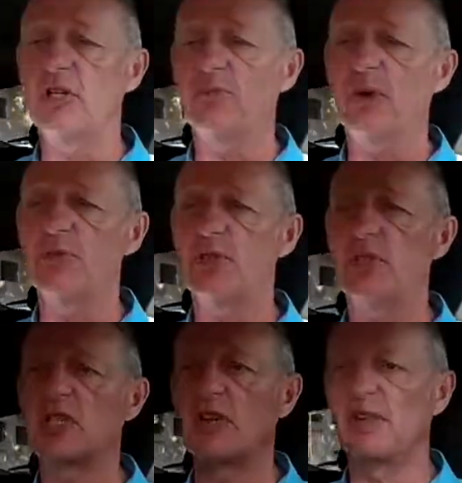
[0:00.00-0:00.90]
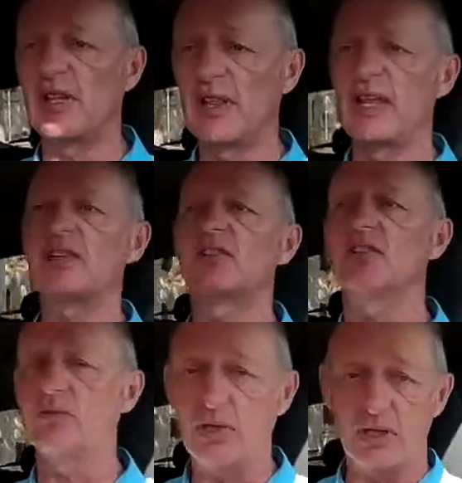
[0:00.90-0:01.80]
bumps specifically there
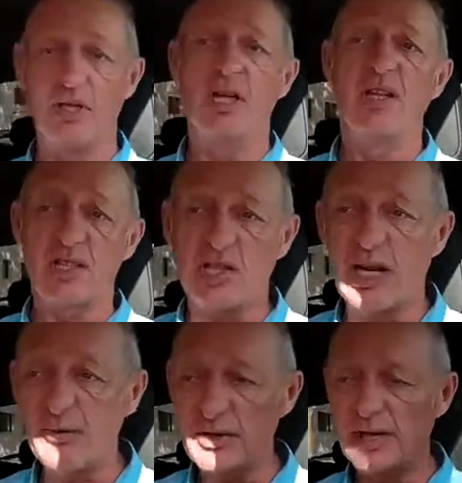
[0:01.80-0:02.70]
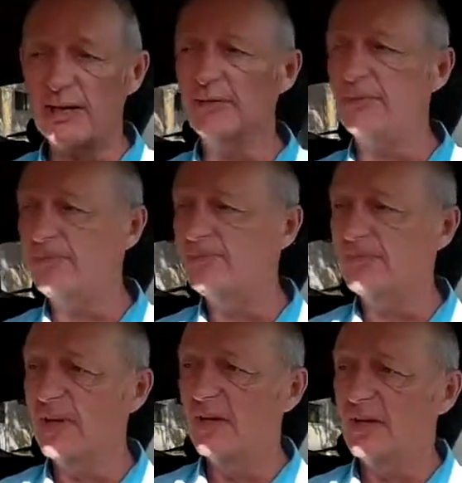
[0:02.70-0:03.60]
to slow you down.
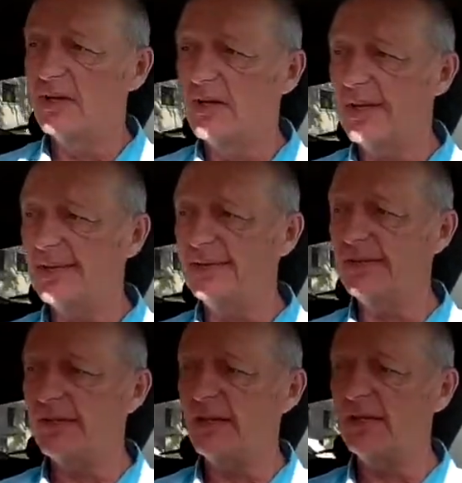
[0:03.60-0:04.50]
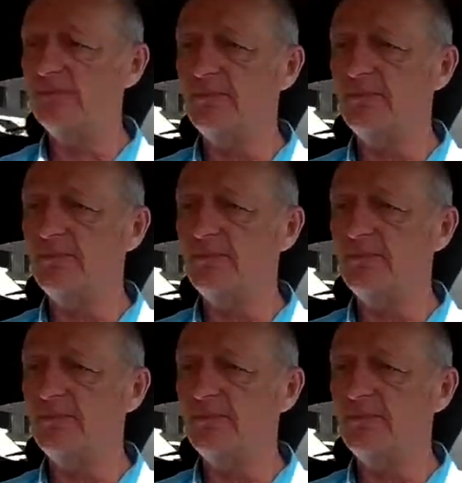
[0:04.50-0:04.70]
And I